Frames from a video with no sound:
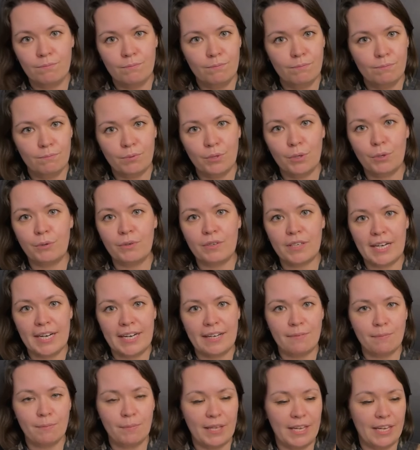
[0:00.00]

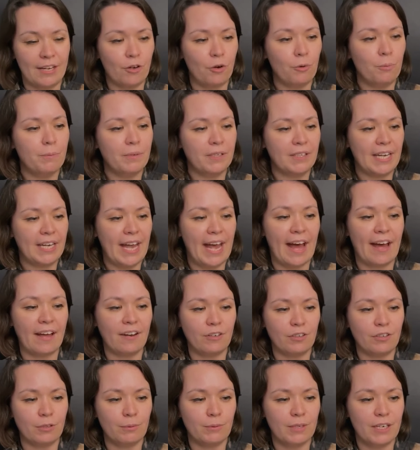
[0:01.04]
program like OpenCAD
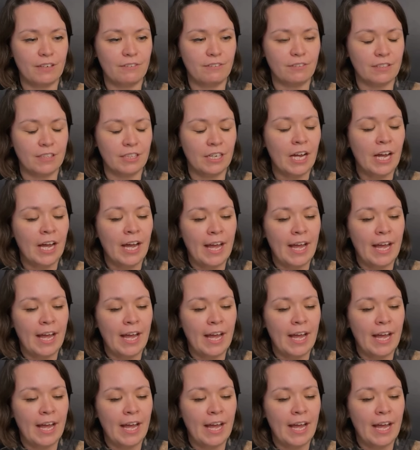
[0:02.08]
or whatever